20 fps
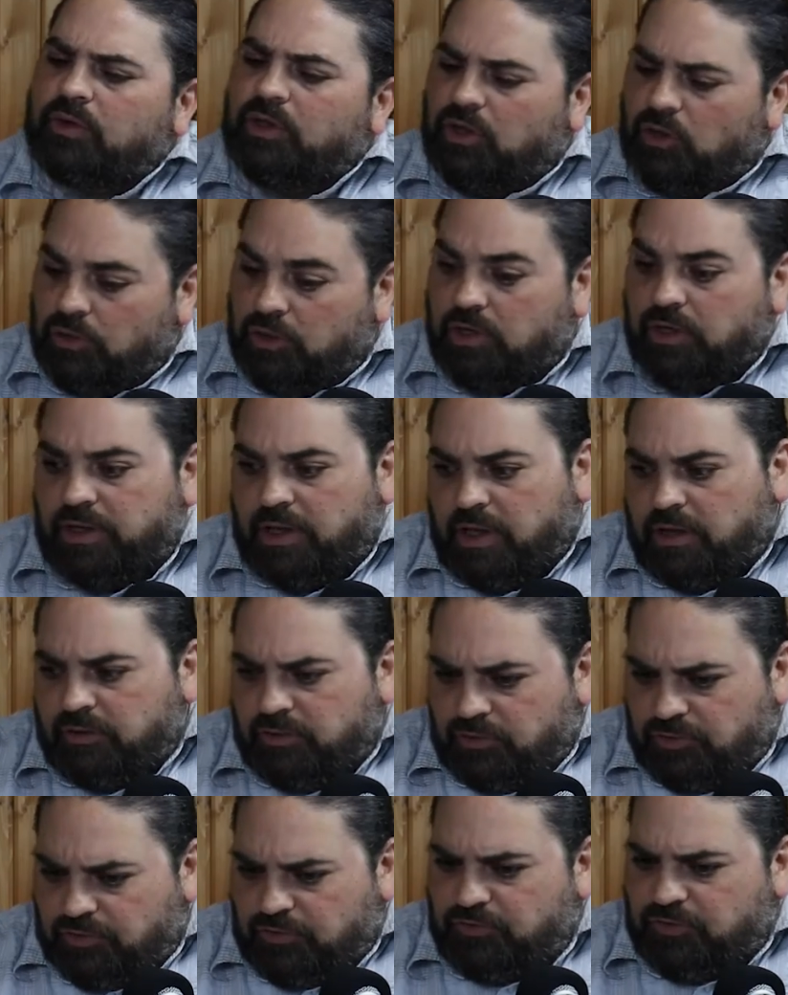again,
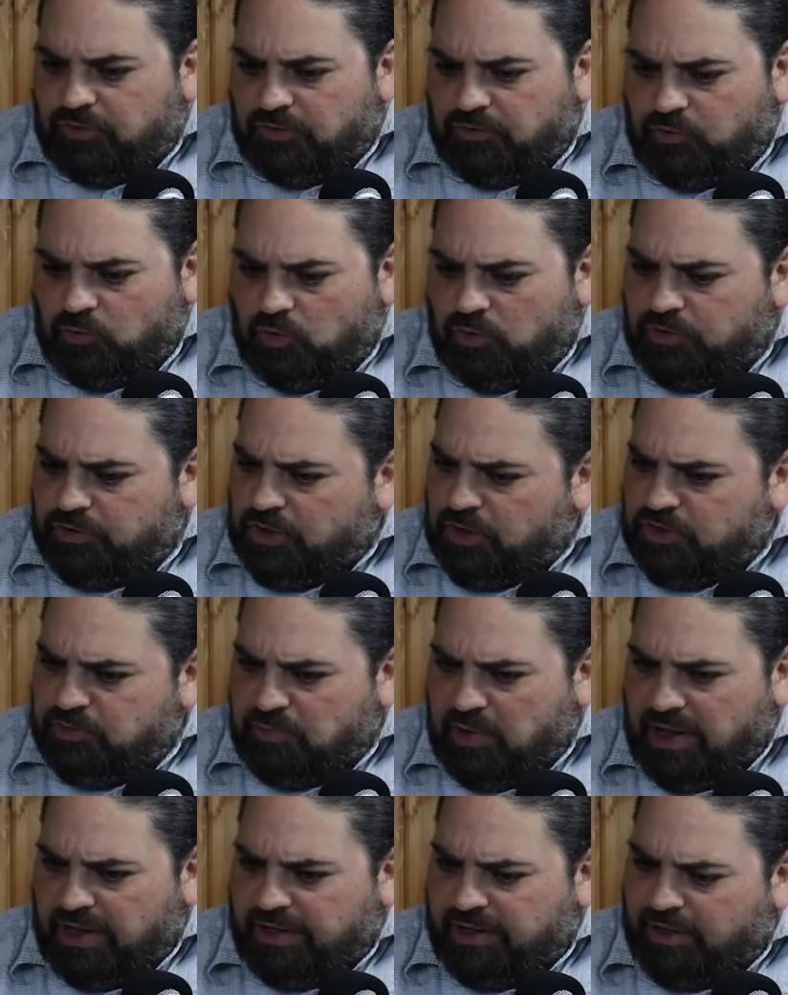just to sort of touch
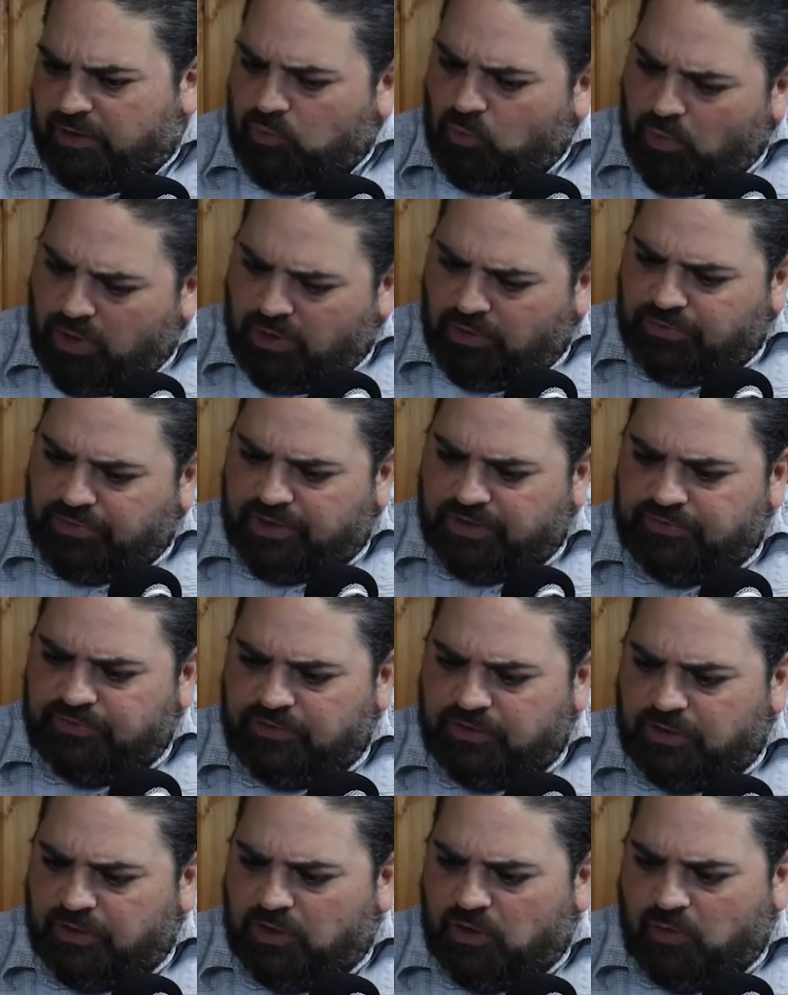back on wellness,
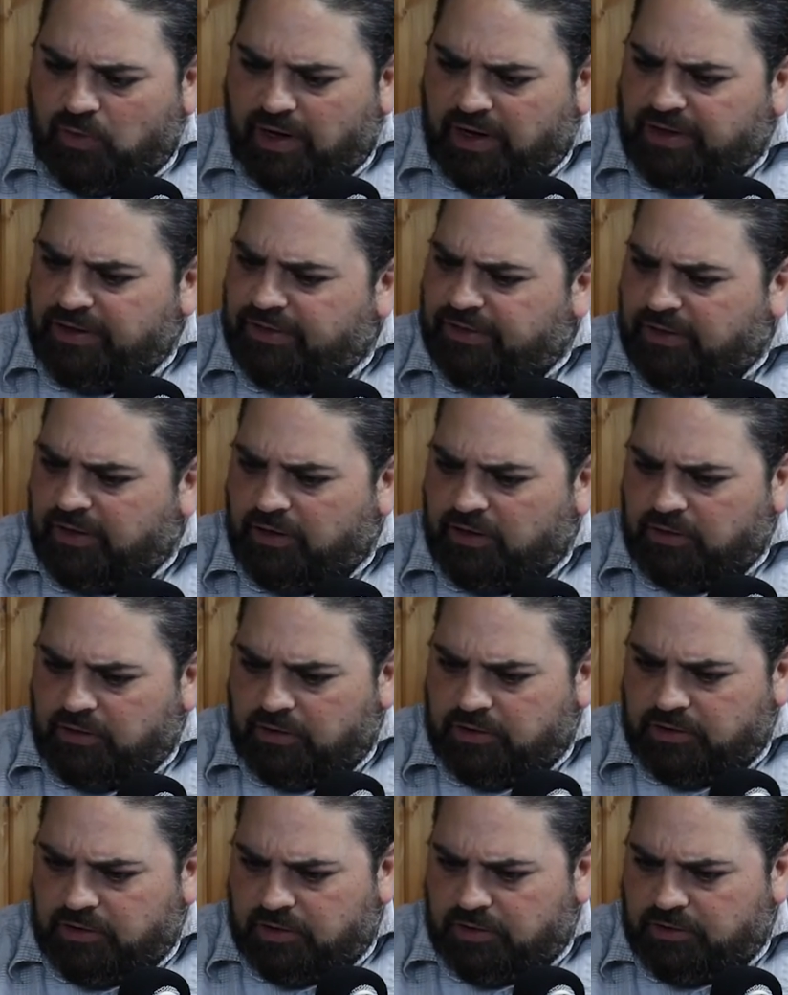I think,
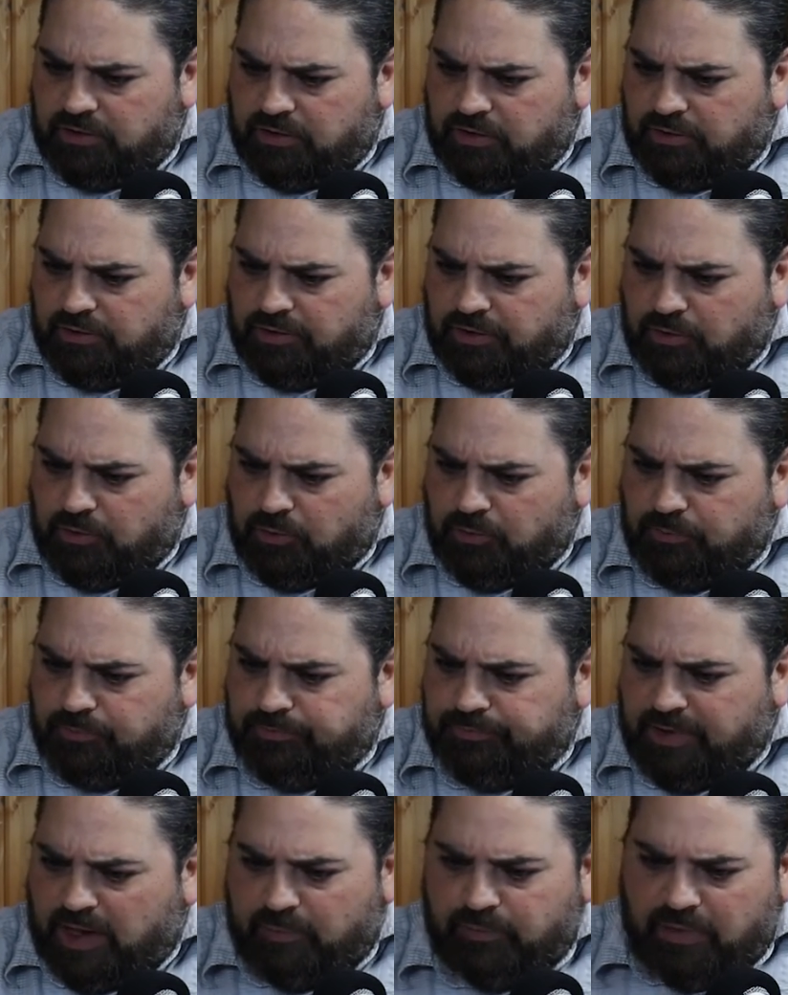
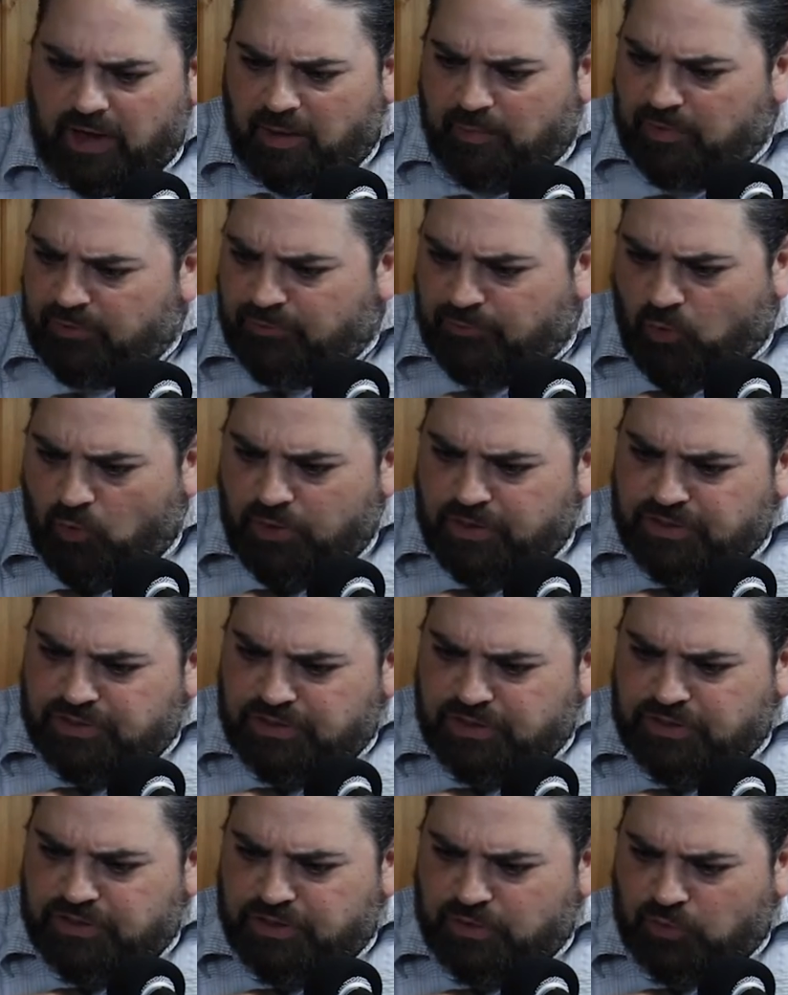I'm a
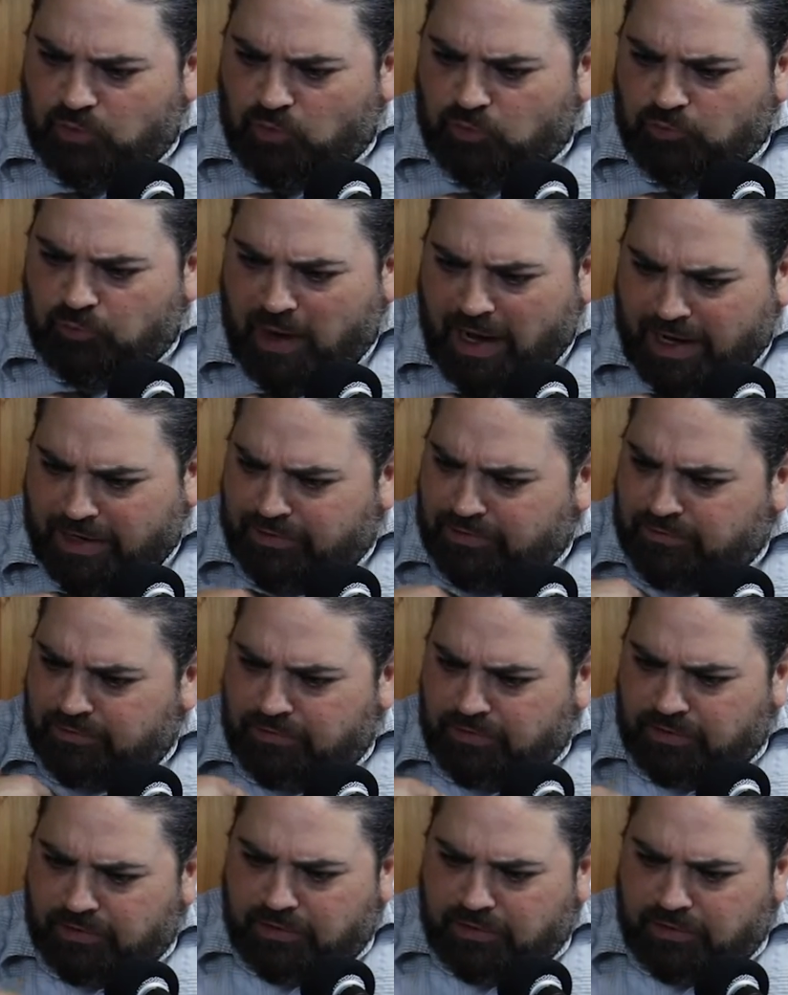46-year-old man.